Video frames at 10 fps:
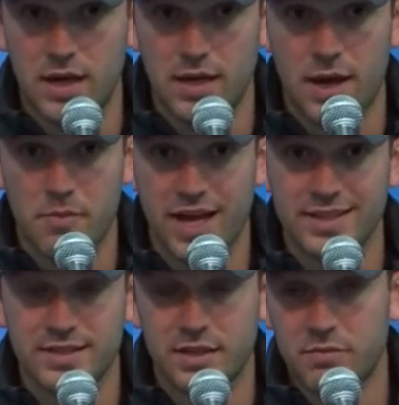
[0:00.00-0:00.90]
I'm
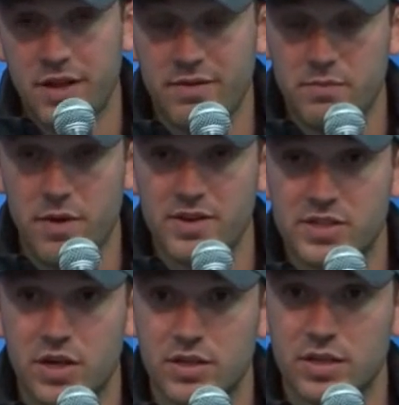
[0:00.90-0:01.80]
guessing that maybe
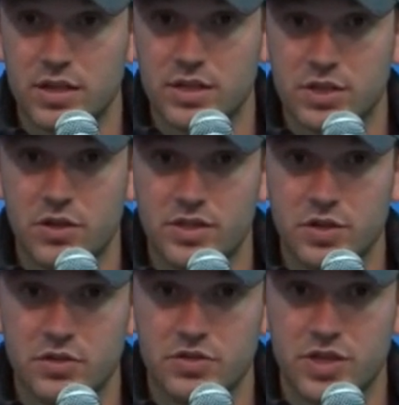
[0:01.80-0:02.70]
Scott is
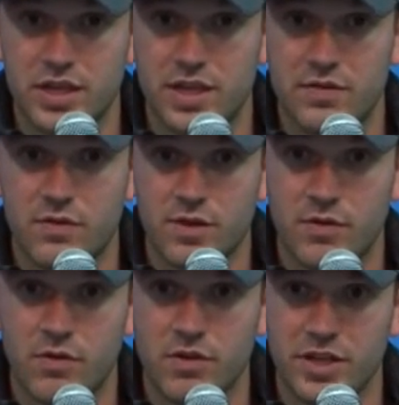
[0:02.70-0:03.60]
going to stay there for the
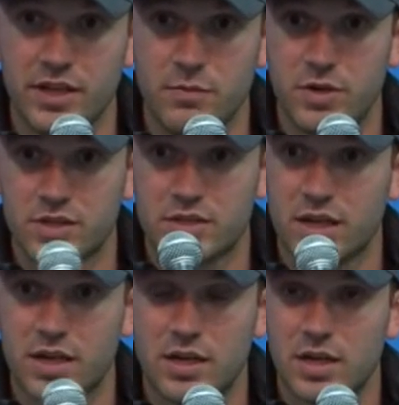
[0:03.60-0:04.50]
whole year, but
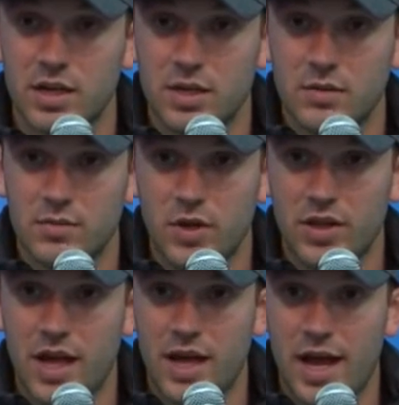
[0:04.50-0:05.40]
I
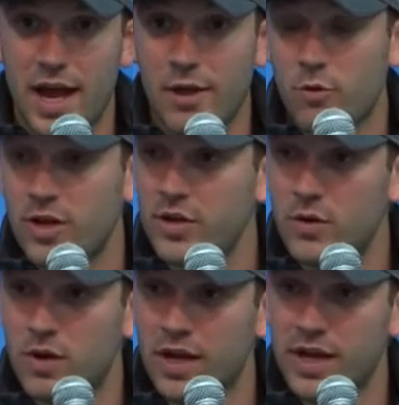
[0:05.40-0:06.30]
don't really
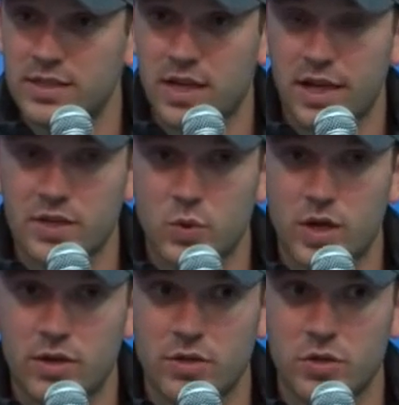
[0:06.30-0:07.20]
know. I guess
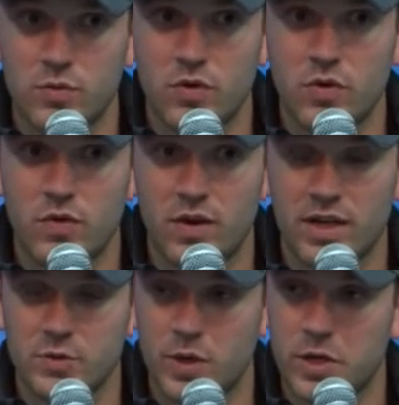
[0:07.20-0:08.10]
we're going to move
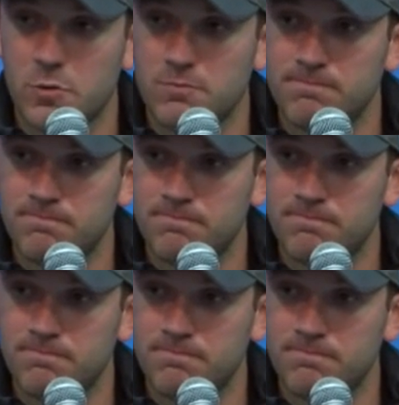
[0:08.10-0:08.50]
as we go.